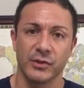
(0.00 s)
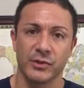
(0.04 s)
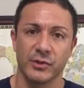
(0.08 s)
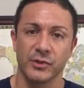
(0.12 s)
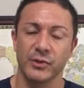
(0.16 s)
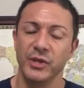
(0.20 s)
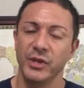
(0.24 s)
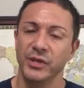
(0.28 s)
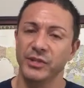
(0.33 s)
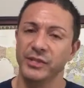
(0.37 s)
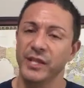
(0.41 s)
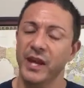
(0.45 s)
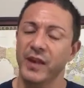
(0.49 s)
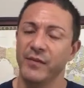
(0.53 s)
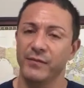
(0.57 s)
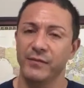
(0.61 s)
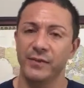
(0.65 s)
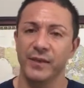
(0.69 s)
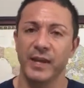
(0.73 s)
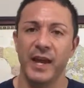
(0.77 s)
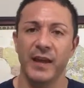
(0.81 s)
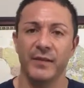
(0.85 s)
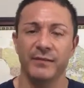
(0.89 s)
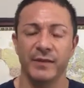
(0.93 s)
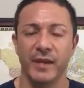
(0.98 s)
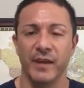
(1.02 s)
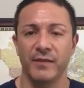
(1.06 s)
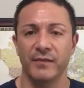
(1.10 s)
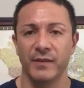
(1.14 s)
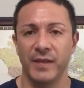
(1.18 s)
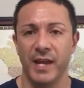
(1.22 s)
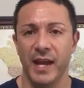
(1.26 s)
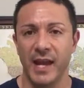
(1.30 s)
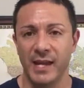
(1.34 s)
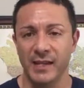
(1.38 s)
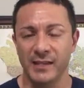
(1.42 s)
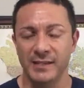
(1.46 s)
So you definitely have to have
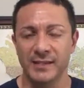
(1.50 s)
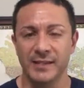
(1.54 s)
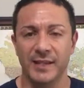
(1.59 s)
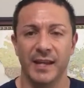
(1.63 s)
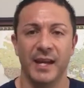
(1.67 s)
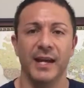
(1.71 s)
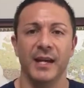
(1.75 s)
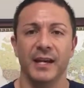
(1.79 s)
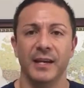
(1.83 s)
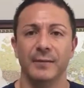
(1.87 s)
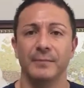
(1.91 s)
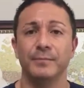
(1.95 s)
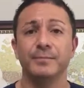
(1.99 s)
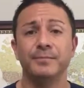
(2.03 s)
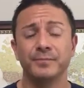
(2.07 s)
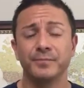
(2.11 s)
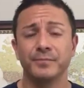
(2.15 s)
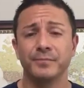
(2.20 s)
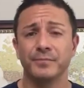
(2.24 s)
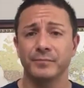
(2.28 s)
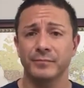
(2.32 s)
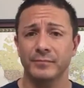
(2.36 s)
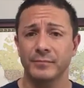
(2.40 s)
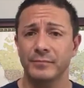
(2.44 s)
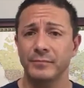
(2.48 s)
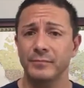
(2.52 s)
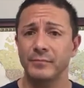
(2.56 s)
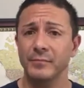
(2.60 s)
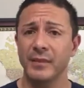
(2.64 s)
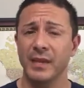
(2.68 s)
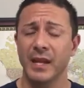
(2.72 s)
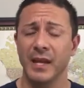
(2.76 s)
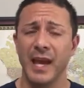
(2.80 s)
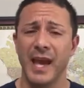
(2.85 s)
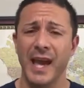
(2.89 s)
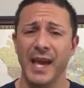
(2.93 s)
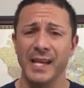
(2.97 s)
an end time.
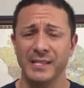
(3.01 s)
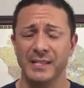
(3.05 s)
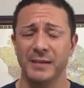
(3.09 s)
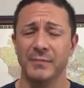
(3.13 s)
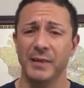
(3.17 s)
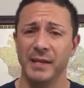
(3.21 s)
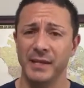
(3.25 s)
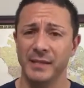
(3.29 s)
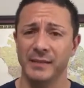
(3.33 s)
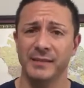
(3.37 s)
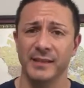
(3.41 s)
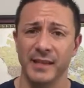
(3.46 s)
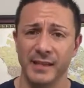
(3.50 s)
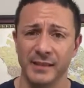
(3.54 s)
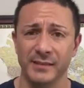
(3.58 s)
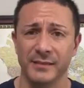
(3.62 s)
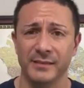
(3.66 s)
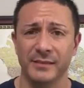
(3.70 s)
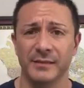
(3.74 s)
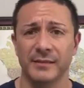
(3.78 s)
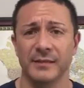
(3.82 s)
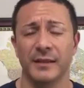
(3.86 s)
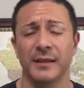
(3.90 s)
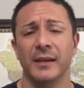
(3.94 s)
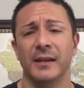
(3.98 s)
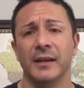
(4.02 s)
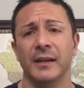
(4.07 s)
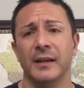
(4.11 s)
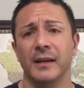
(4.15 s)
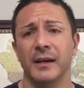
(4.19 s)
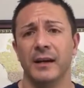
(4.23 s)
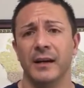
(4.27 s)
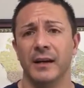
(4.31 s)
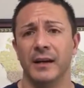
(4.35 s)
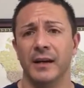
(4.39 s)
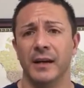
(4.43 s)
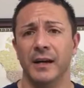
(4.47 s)
It has to make sense.
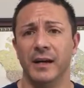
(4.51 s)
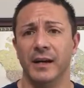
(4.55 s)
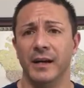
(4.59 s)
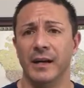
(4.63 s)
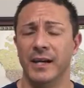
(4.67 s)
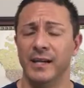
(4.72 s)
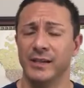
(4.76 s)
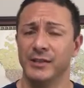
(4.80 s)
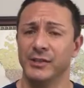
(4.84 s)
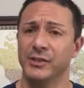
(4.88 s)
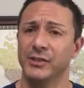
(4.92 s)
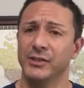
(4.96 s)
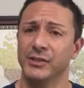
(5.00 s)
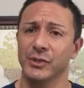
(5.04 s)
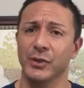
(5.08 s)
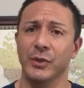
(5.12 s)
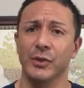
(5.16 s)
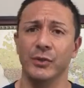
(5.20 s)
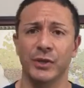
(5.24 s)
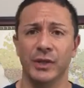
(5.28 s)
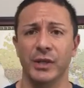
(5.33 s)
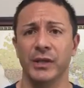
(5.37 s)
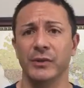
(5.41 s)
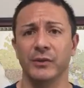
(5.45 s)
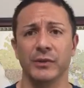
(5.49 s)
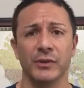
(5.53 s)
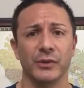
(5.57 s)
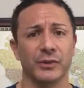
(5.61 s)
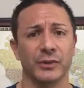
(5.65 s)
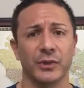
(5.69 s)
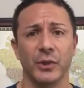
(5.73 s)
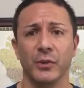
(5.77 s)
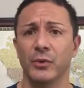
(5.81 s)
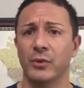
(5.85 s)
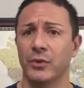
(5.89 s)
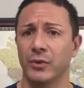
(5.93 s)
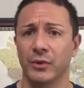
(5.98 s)
It's so key, it's
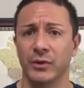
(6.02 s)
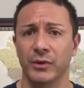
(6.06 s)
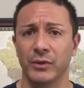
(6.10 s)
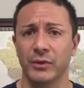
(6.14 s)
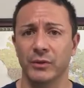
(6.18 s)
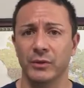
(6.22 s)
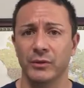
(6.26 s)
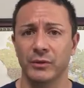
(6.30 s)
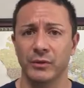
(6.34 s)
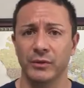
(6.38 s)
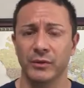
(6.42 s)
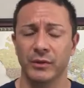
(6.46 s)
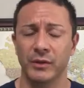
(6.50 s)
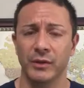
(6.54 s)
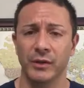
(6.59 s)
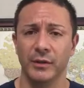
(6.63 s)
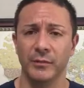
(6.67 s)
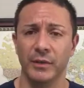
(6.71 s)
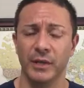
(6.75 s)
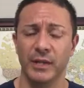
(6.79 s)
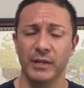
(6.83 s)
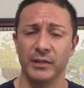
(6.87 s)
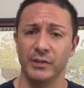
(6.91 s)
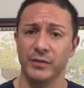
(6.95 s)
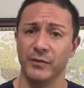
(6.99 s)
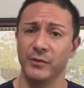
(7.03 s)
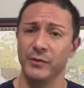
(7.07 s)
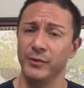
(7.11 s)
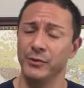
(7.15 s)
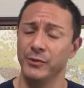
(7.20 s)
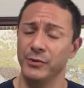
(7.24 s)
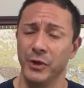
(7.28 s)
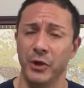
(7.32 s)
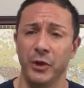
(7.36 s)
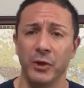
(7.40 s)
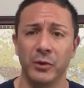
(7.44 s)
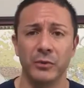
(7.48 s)
so critical, because if
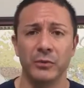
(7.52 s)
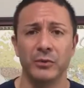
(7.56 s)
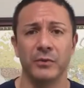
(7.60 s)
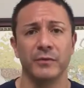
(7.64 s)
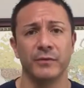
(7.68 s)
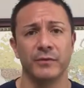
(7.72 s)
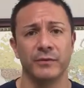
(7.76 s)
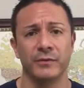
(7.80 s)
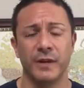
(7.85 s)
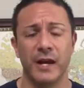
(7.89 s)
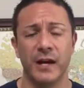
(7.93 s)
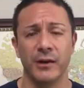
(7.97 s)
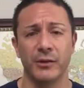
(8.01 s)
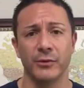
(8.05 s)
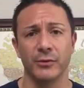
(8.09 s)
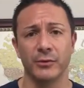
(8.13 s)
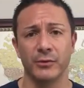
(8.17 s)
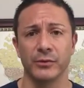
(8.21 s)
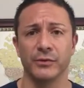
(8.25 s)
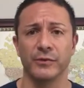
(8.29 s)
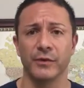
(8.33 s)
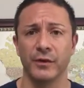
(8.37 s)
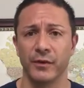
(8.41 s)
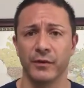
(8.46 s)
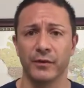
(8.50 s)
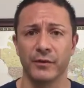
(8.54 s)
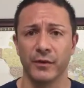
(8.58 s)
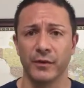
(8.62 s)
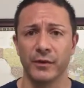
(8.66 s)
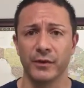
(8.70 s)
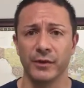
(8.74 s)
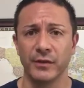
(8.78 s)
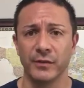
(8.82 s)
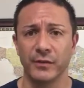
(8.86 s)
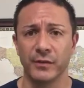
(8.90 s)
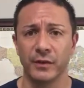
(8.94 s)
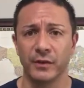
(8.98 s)
you don't, follow through is very,
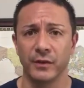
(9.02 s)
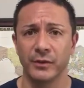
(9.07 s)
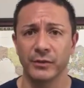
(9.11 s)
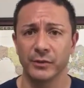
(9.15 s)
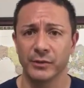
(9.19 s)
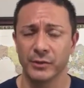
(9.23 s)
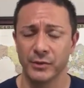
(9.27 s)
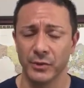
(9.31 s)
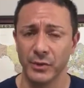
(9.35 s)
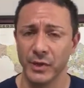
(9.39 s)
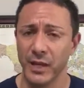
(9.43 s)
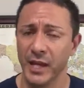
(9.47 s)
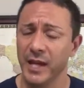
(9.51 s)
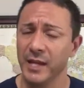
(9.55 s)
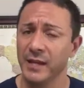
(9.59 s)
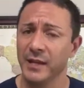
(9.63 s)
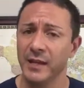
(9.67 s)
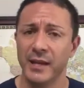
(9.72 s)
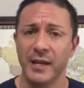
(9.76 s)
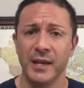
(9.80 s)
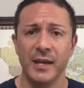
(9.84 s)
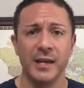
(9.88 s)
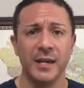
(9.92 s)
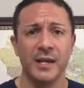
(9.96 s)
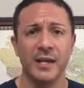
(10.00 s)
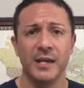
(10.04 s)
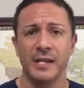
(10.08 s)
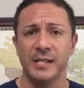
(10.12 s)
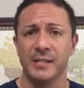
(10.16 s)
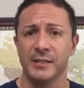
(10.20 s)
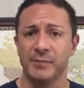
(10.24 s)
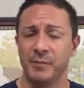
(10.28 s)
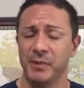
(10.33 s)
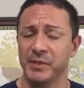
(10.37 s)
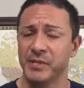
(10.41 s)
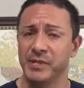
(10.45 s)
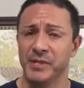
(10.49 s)
very difficult. So again,
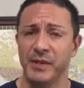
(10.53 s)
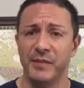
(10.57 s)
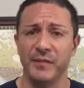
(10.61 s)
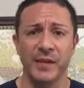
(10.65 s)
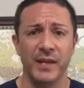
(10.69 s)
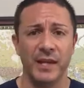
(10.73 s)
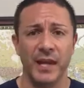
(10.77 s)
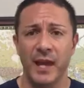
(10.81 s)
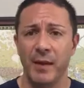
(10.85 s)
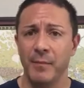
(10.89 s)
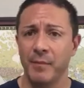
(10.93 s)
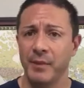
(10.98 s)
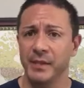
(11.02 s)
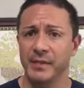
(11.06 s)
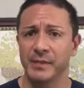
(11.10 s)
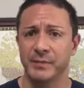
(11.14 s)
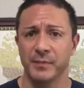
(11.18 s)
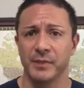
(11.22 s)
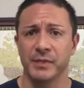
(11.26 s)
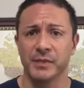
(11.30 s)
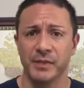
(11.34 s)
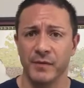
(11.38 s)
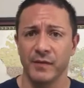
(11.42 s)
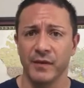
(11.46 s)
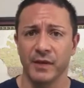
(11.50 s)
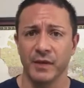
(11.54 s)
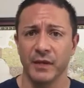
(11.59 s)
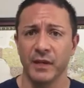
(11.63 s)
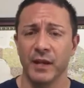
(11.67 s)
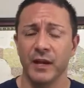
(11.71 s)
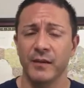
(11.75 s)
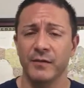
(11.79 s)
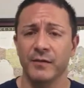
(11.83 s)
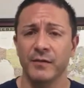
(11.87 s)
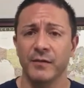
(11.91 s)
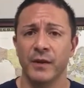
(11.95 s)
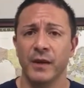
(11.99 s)
specific can't be specific
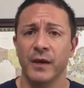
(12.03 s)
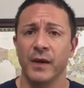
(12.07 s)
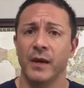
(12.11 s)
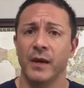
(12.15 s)
enough.